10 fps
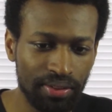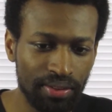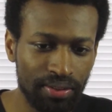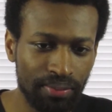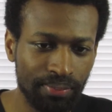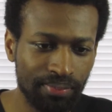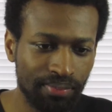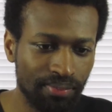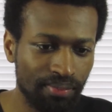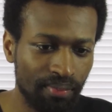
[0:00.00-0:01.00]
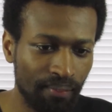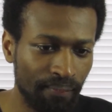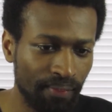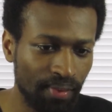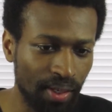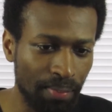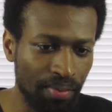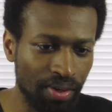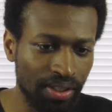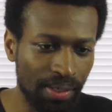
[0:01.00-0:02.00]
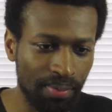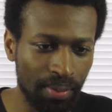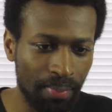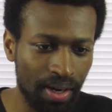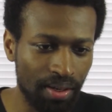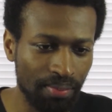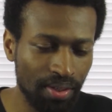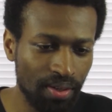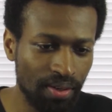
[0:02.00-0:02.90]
Uh, Let me read something about him.